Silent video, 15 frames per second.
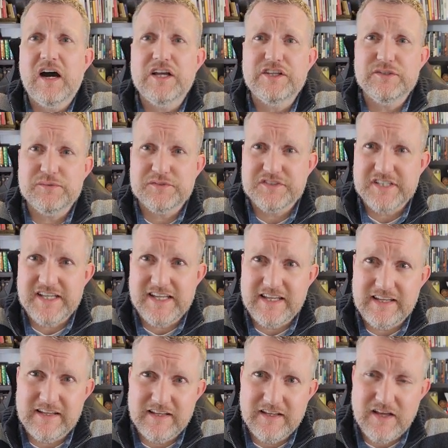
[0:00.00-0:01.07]

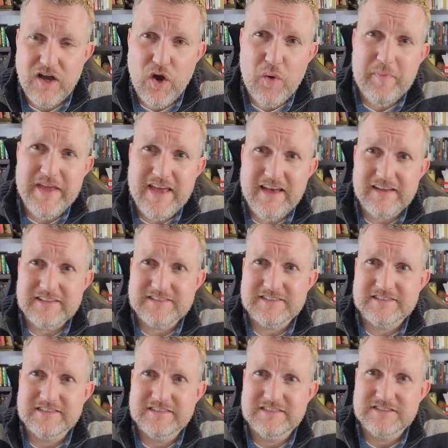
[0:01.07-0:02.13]
using
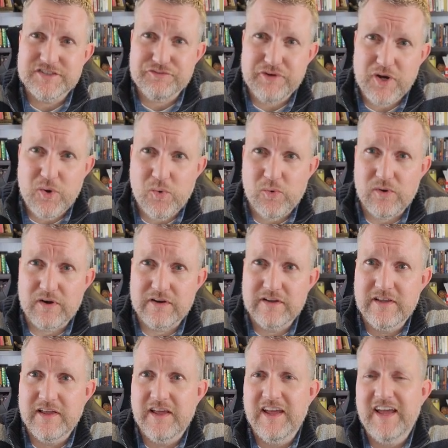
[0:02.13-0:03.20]
OBS to record
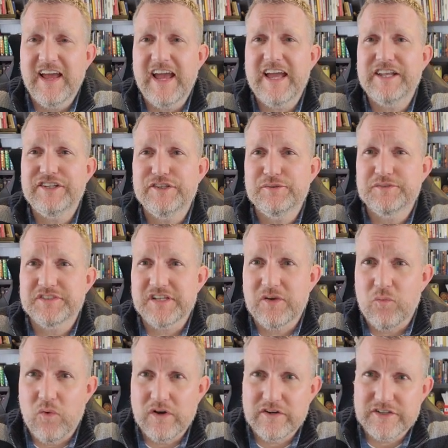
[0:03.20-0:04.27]
and using
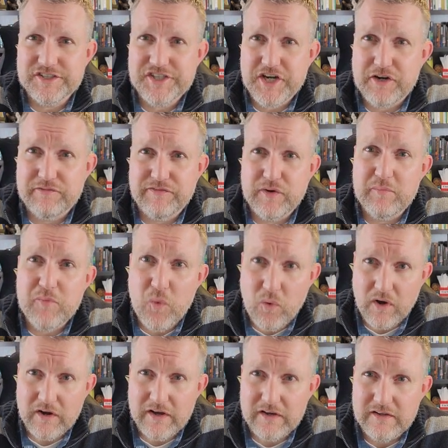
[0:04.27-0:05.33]
Wondershare
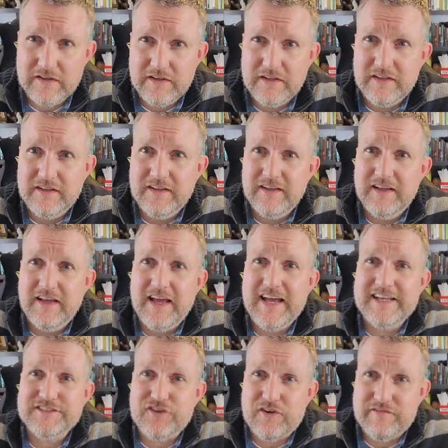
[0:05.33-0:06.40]
Filmora
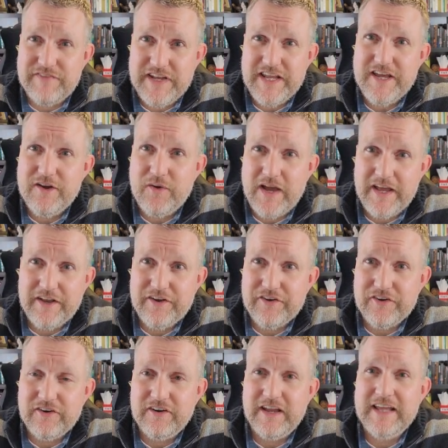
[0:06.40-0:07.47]
as our video
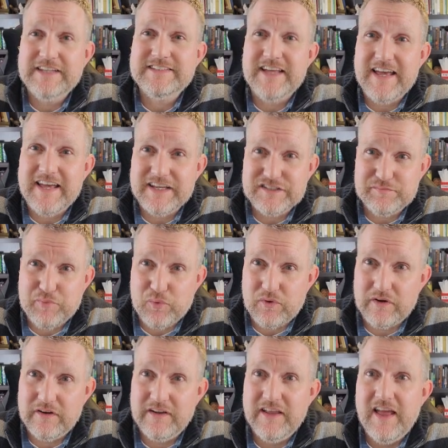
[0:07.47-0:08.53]
editor and to
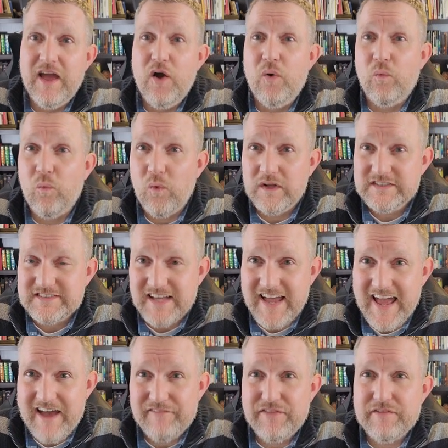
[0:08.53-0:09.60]
export. Once I
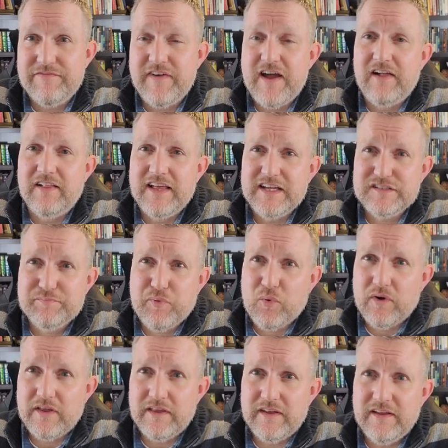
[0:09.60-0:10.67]
have the file
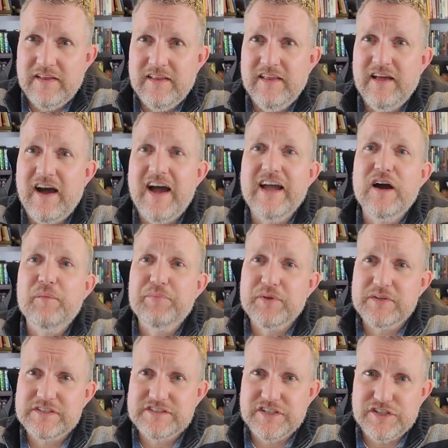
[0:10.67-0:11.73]
exported, I
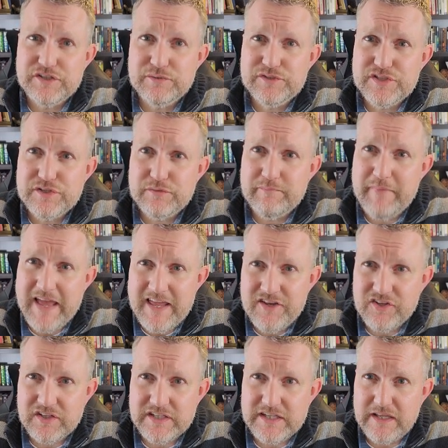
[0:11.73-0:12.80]
upload it to YouTube
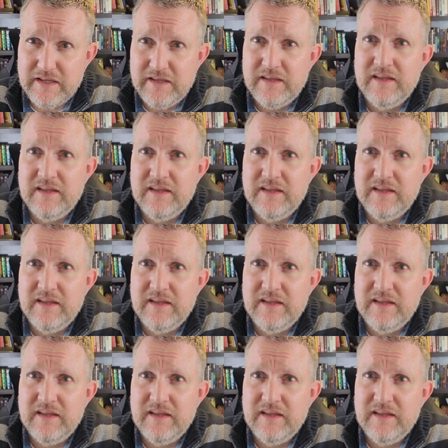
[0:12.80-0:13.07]
manually,